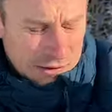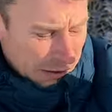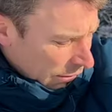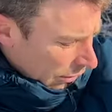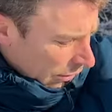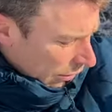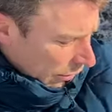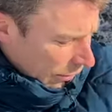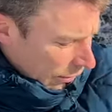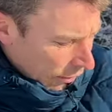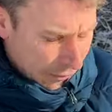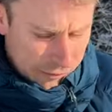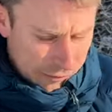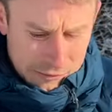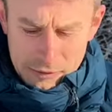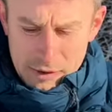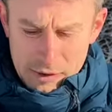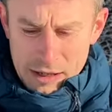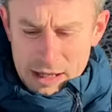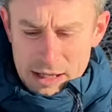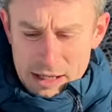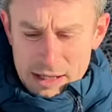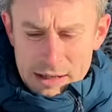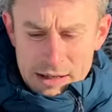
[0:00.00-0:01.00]
cloth
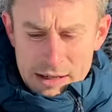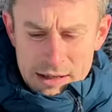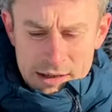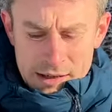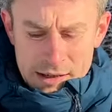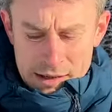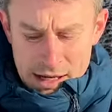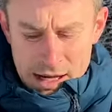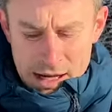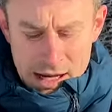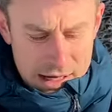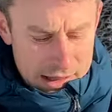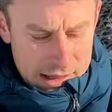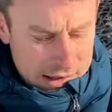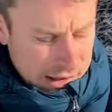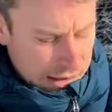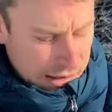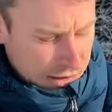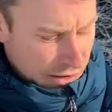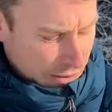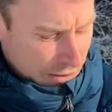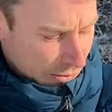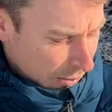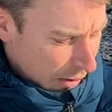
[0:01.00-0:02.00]
in there
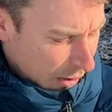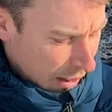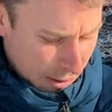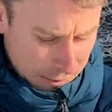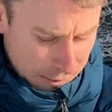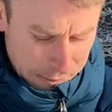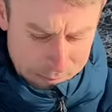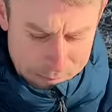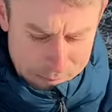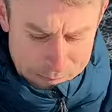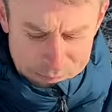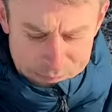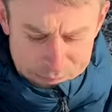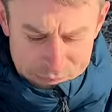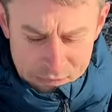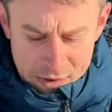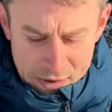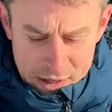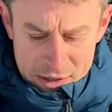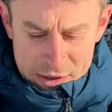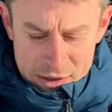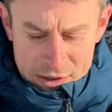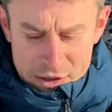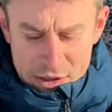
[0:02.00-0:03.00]
as well.
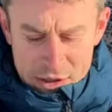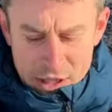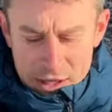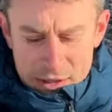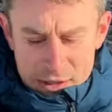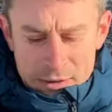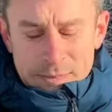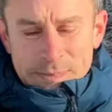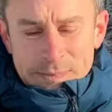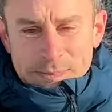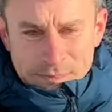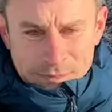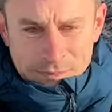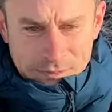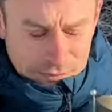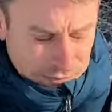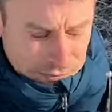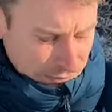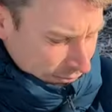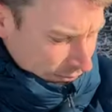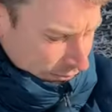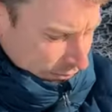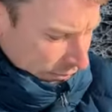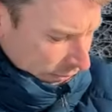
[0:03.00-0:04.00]
So
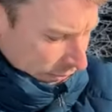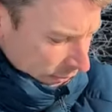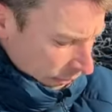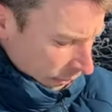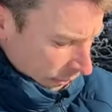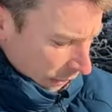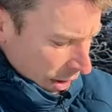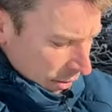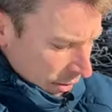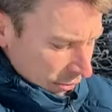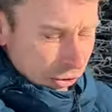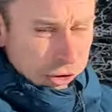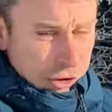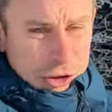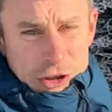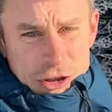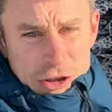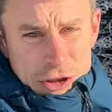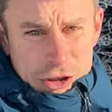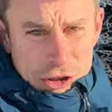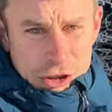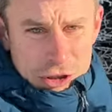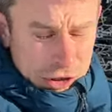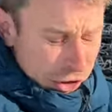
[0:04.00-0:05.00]

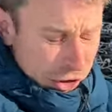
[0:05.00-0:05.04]
just